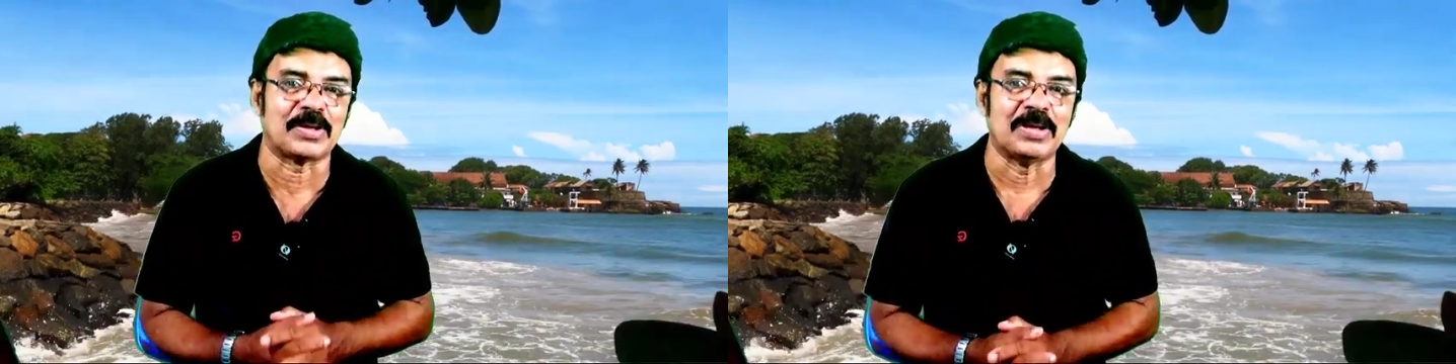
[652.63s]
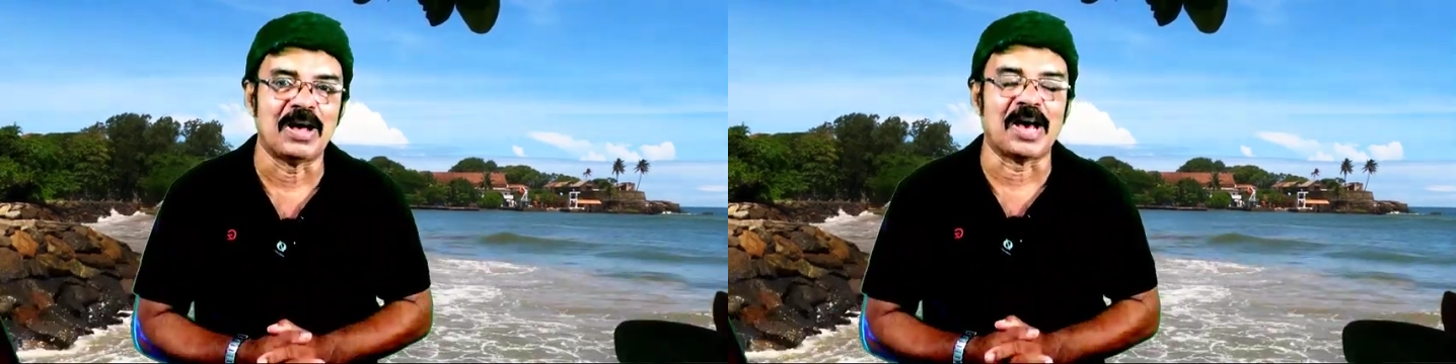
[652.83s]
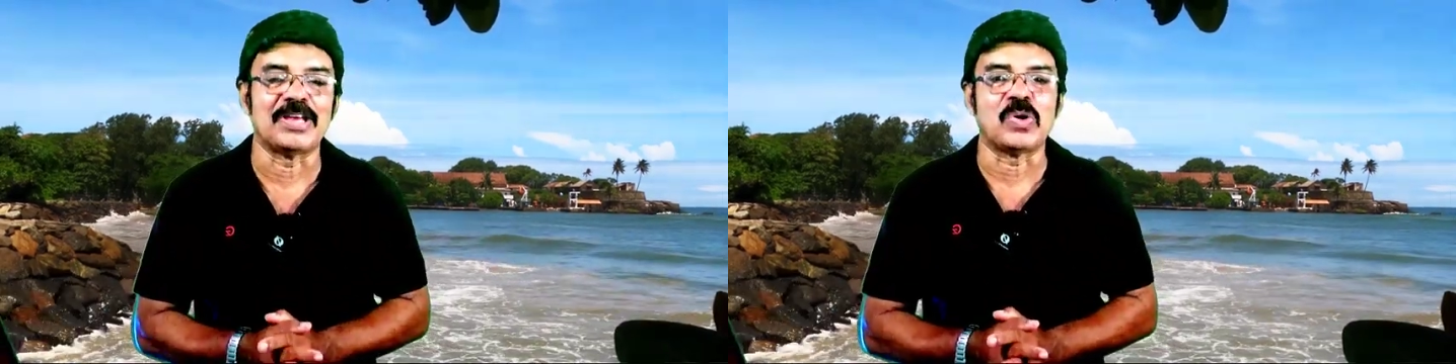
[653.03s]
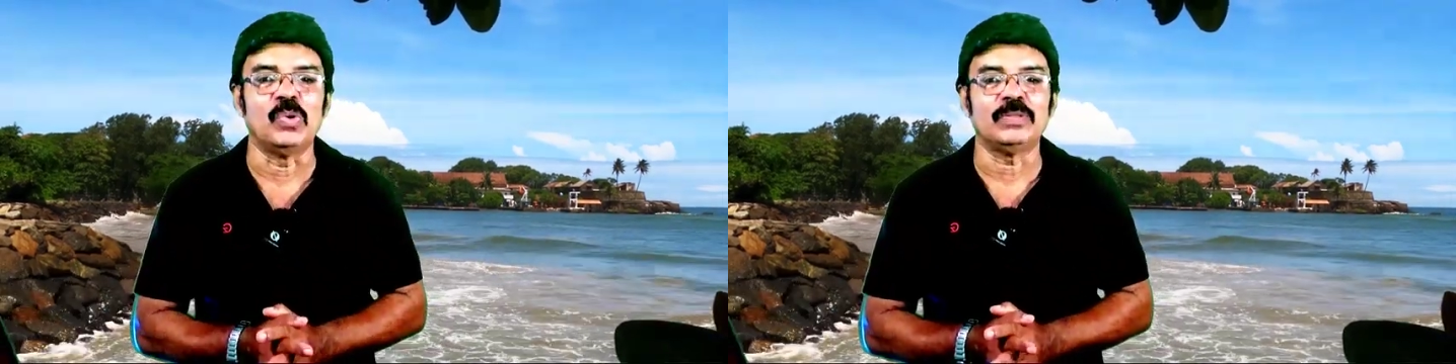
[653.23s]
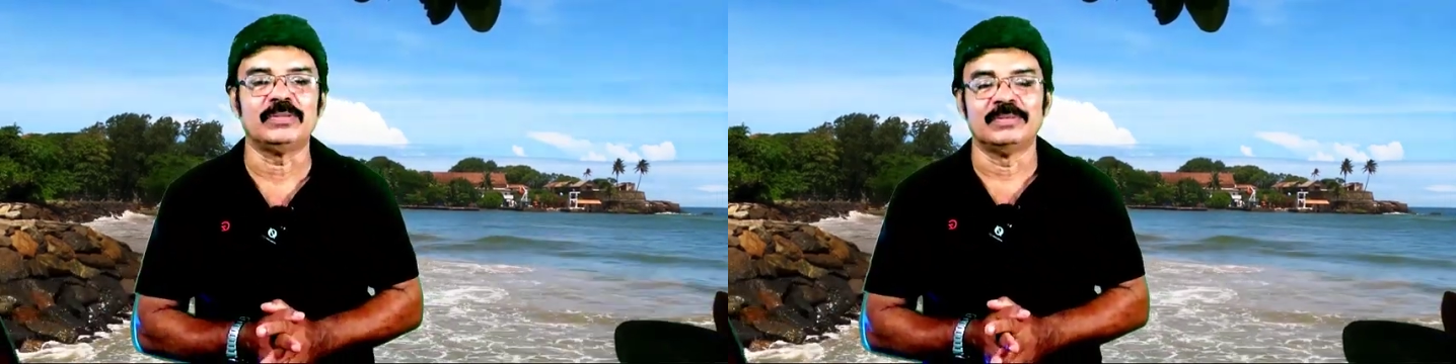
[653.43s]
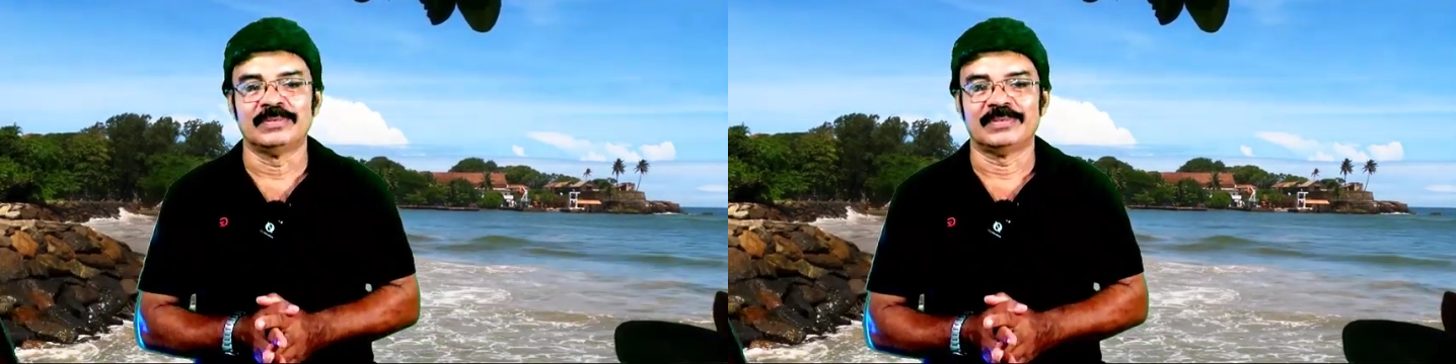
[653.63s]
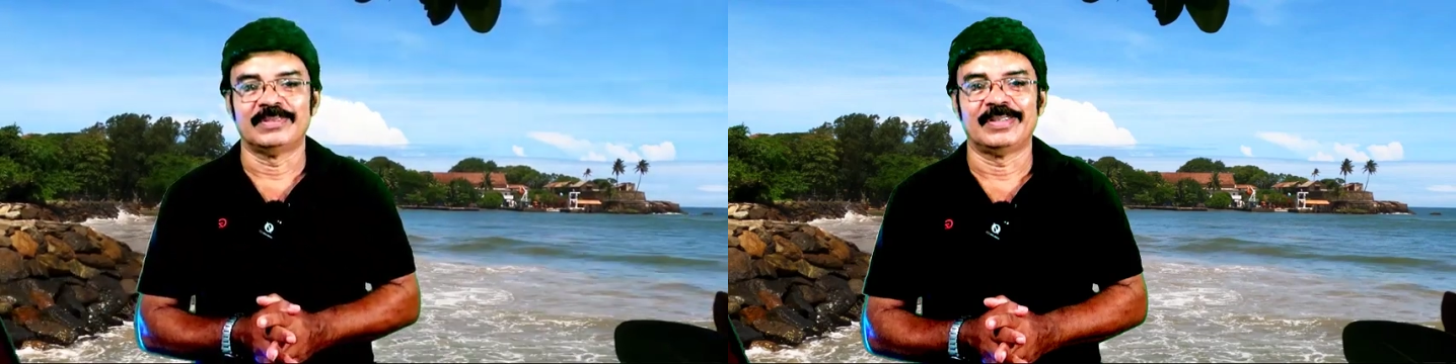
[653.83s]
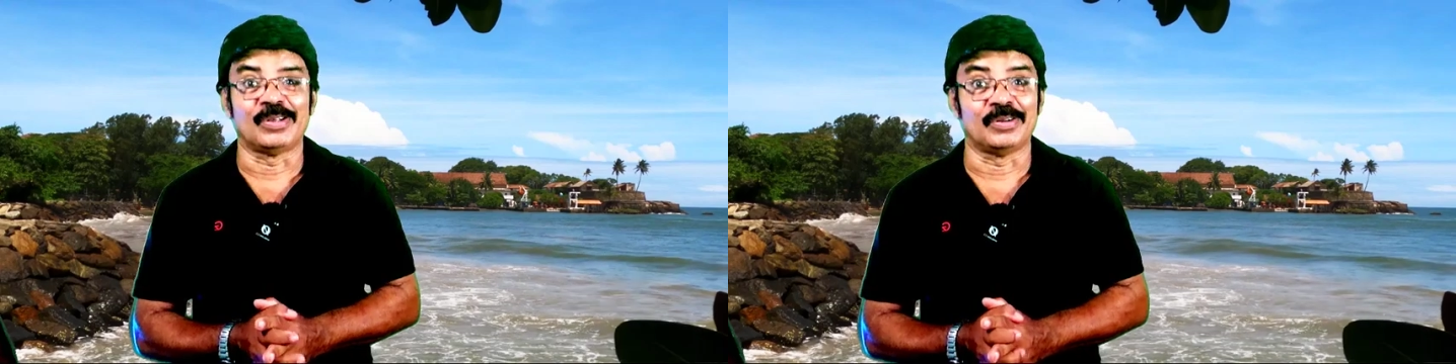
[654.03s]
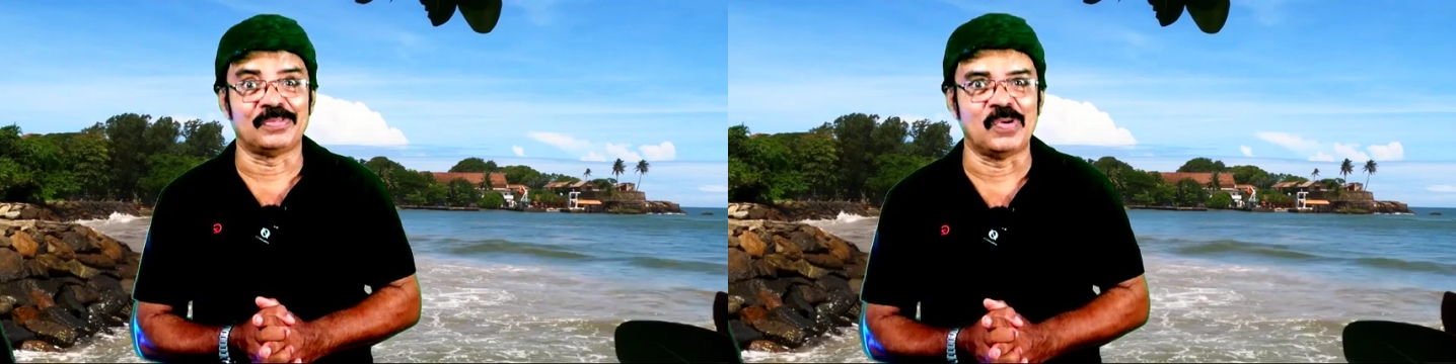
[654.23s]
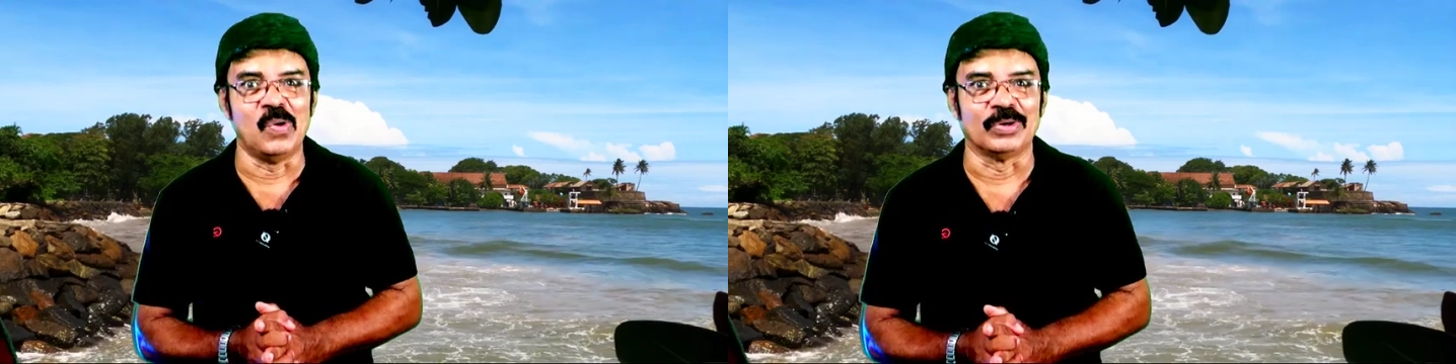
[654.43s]
High Court, sort of
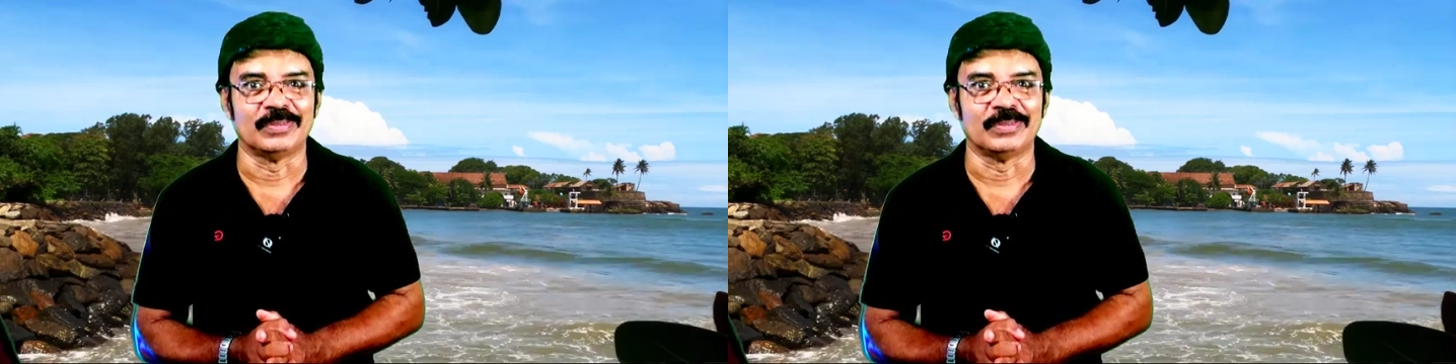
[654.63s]
court.